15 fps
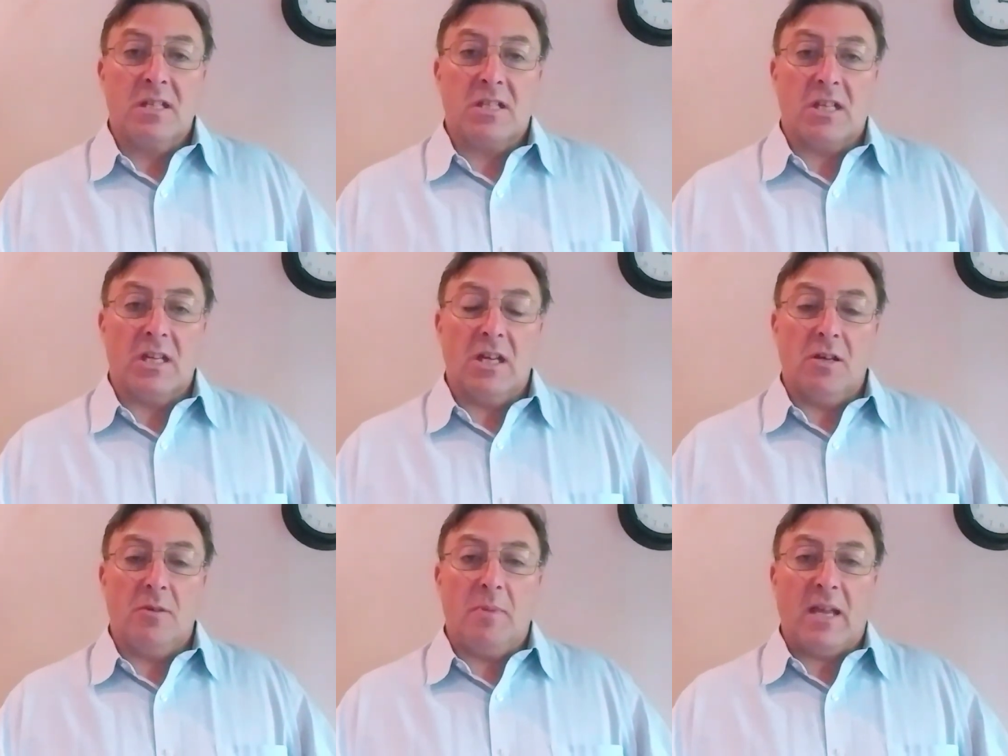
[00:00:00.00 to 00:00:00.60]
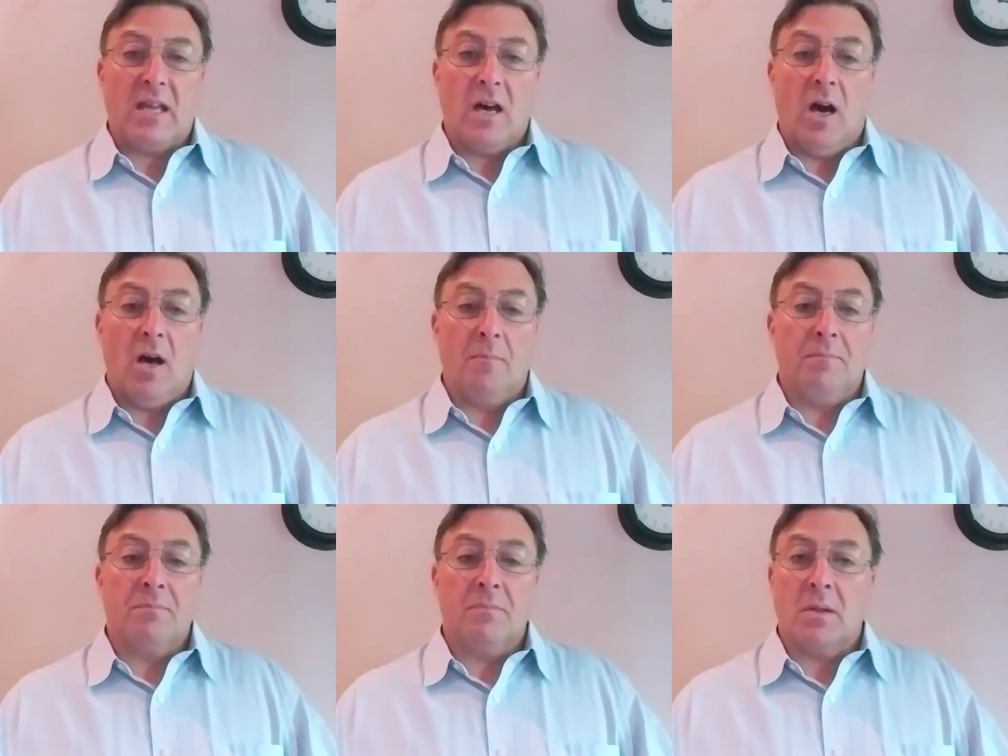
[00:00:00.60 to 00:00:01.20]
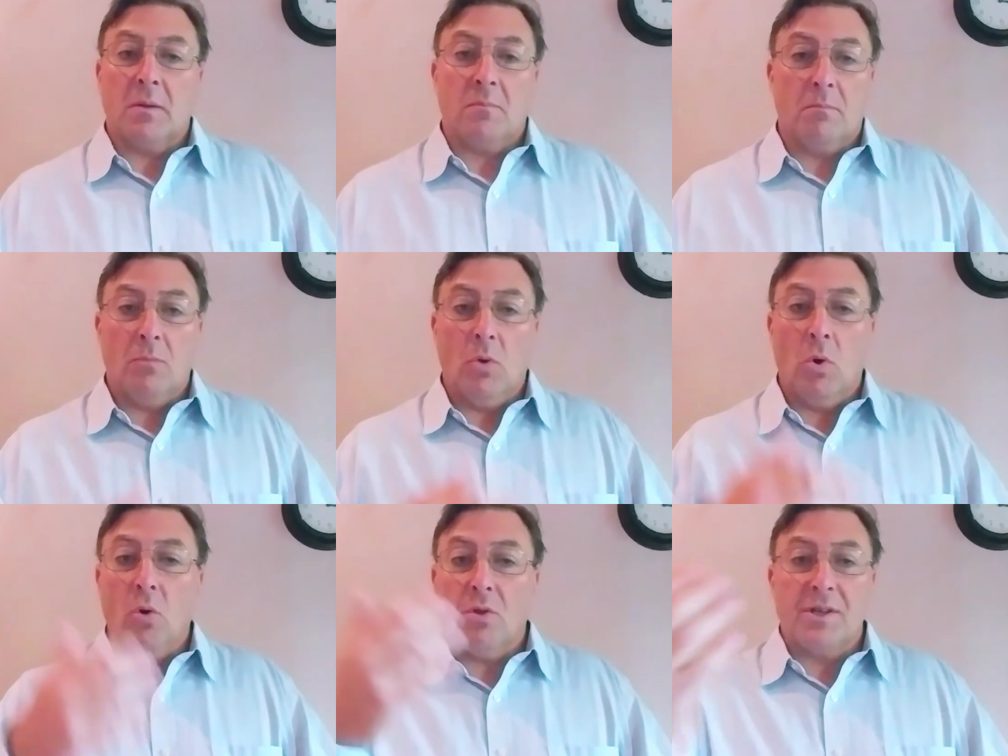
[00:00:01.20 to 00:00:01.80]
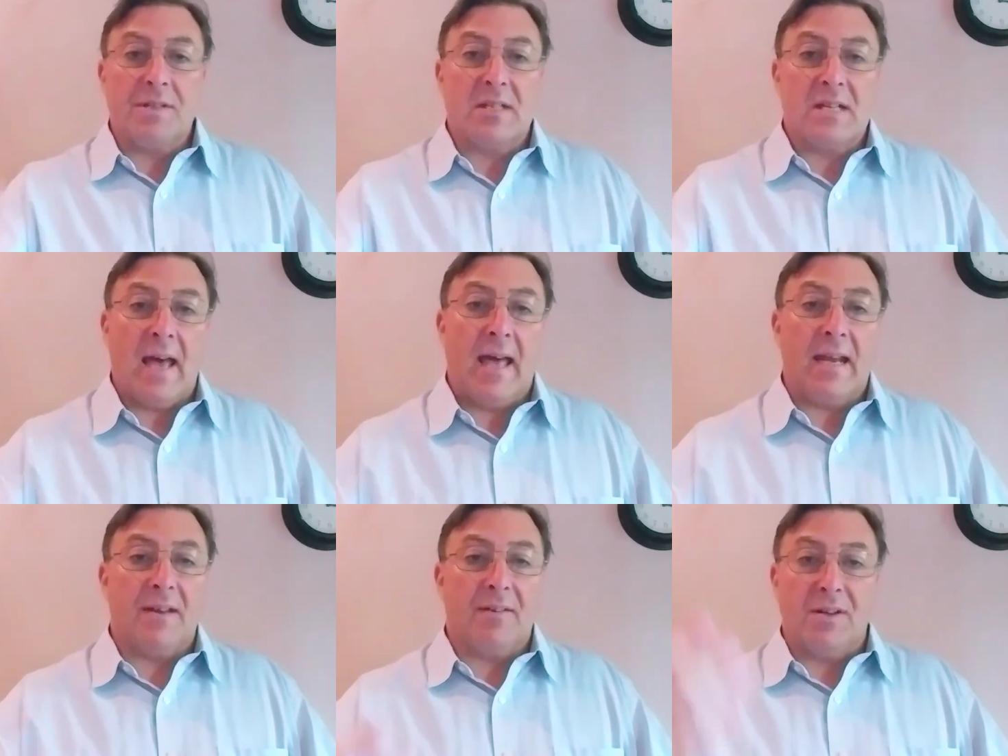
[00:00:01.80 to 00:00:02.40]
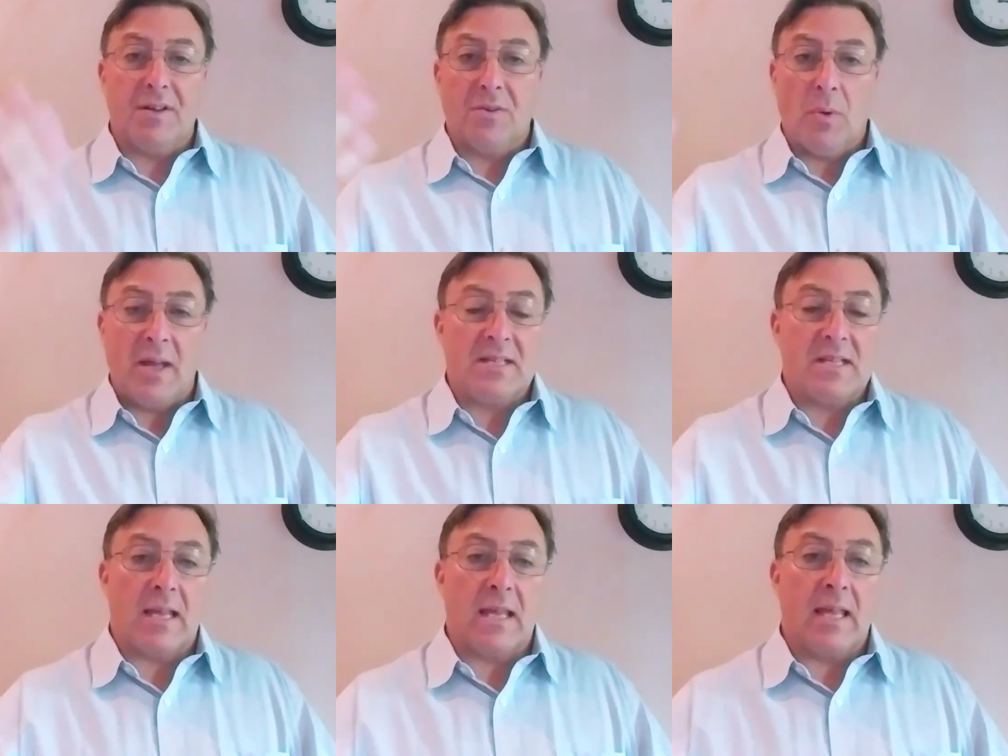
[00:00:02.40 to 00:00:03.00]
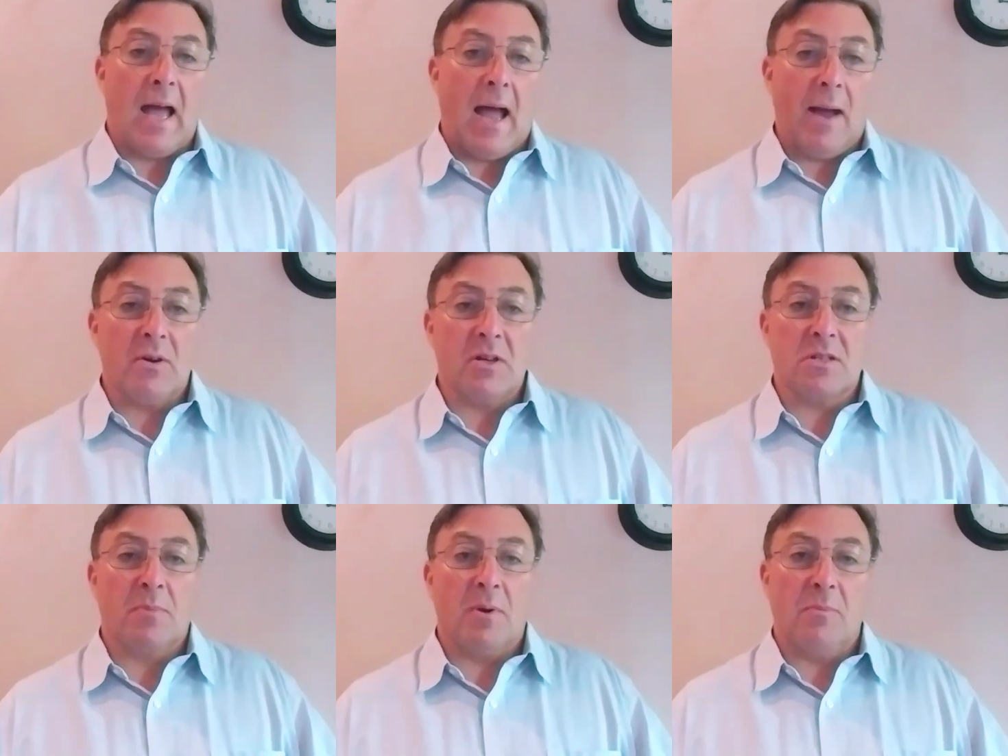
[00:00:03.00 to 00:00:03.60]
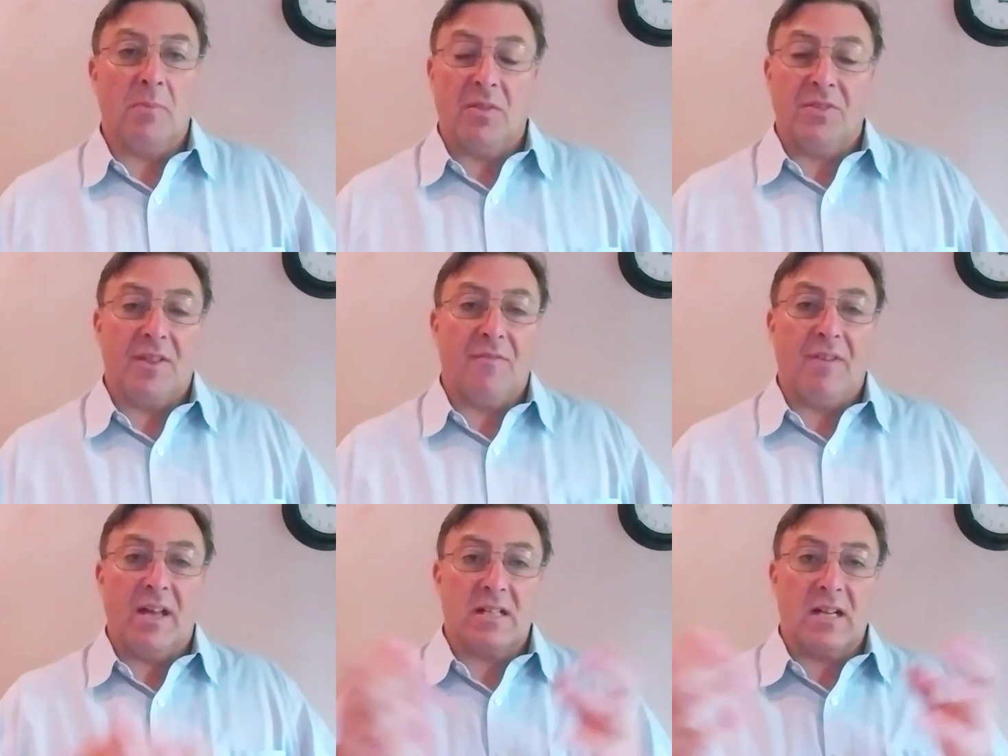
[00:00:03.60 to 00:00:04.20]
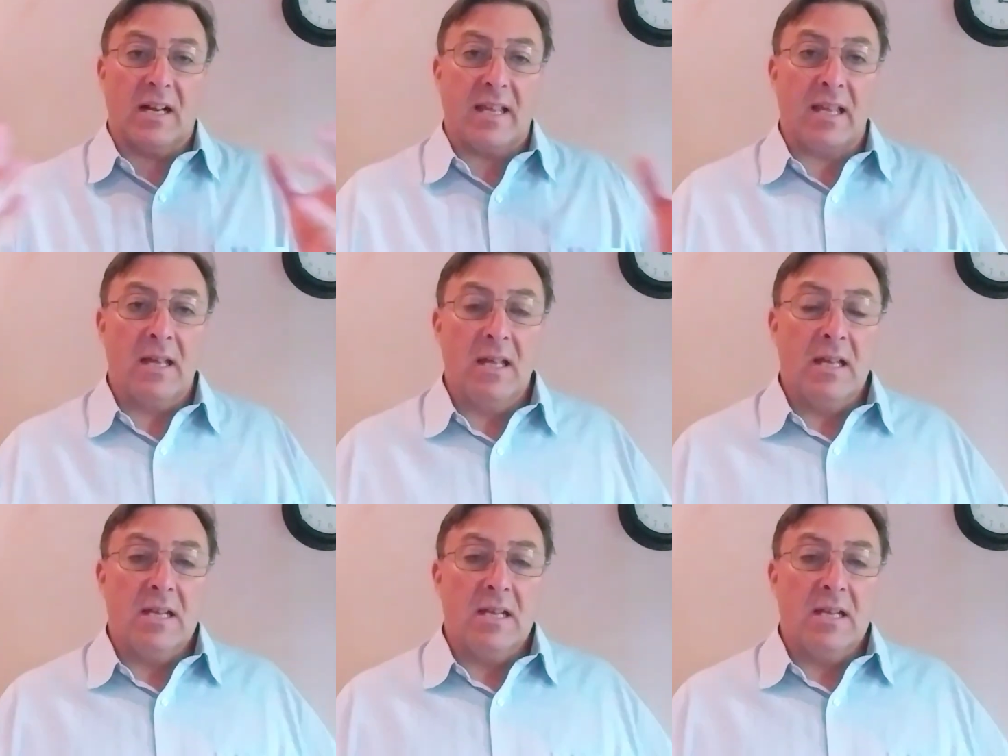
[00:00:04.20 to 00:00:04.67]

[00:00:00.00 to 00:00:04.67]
to become more than 10 and 20 hours per month, eventually